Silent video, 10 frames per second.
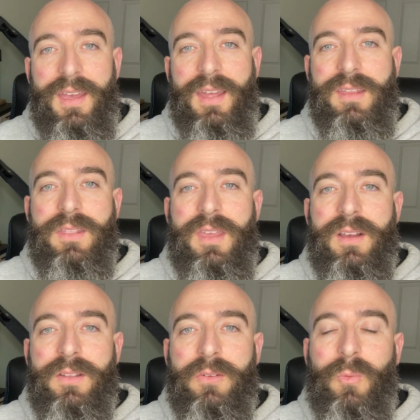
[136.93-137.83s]
And then the
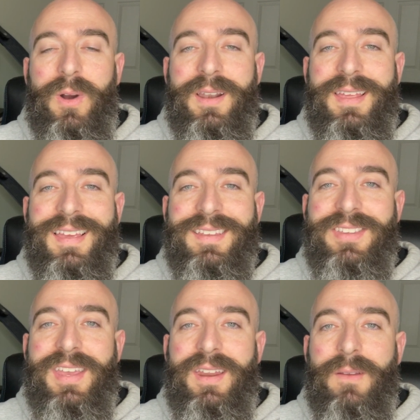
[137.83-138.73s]
other one is
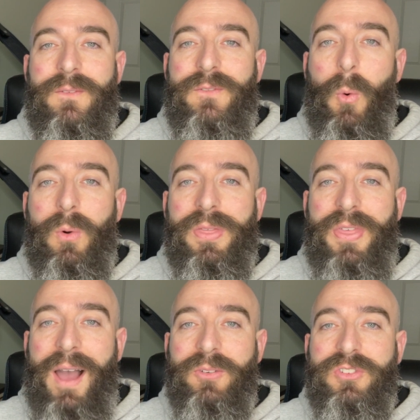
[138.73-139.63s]
hitting
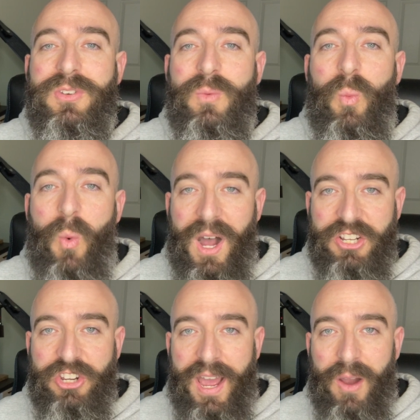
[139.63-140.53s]
4,000
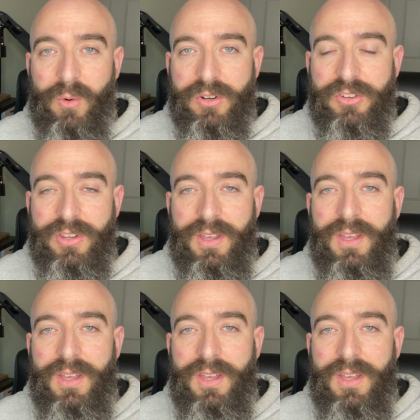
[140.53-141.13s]
watch hours.